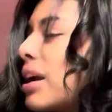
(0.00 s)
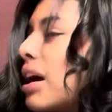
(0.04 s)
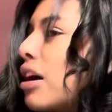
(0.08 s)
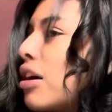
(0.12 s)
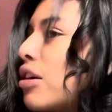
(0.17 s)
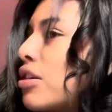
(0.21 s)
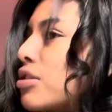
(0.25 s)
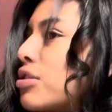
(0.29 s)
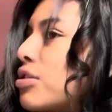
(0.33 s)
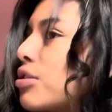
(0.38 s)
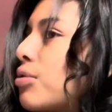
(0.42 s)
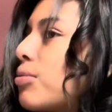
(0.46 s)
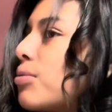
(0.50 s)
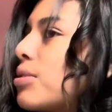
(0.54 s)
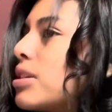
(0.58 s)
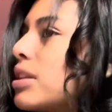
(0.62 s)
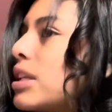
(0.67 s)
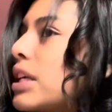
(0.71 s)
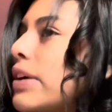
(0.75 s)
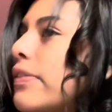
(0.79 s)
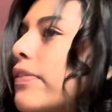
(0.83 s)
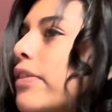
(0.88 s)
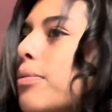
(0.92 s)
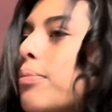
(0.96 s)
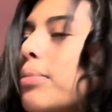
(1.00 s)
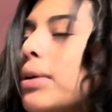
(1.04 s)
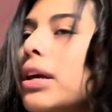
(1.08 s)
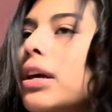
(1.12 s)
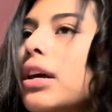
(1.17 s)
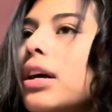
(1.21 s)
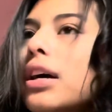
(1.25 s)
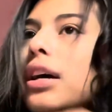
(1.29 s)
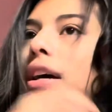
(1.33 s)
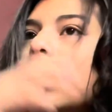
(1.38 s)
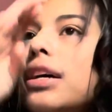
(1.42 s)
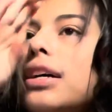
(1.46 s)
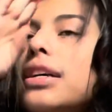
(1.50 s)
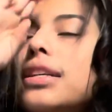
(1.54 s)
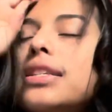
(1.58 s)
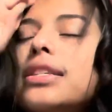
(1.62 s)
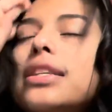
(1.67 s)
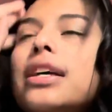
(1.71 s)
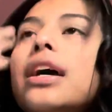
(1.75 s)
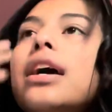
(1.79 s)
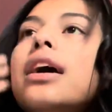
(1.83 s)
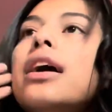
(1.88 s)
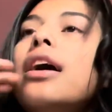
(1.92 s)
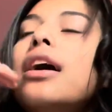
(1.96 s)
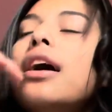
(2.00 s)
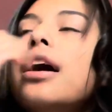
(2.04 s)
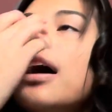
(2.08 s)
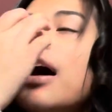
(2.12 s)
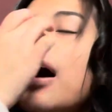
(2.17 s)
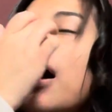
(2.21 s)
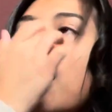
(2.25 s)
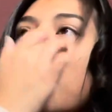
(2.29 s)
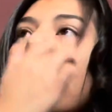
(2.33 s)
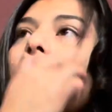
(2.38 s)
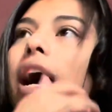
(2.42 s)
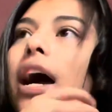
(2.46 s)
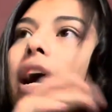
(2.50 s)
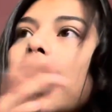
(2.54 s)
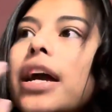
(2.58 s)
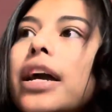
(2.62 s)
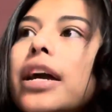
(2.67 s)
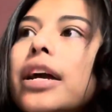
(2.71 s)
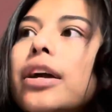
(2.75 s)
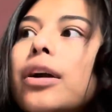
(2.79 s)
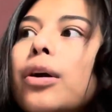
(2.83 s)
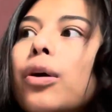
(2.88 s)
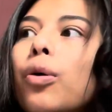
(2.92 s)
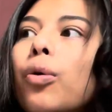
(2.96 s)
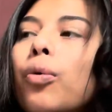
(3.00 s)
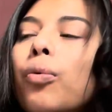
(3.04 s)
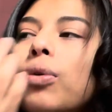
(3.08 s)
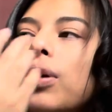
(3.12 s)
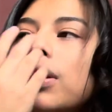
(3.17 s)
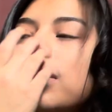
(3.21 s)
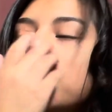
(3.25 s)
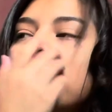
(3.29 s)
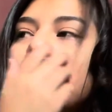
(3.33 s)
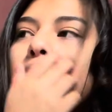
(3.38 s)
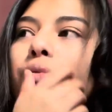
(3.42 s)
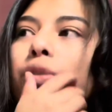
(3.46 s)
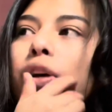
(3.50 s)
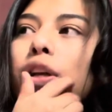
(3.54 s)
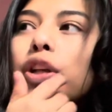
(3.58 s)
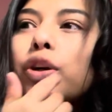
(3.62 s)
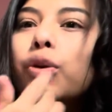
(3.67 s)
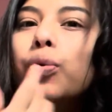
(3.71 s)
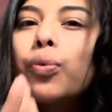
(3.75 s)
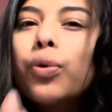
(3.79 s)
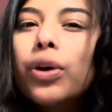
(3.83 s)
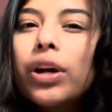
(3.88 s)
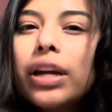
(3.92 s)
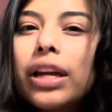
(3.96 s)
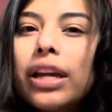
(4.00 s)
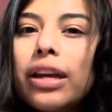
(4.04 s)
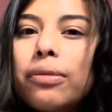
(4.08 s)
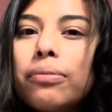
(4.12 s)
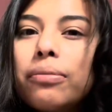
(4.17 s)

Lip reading: I also was leaving because I wasn't really working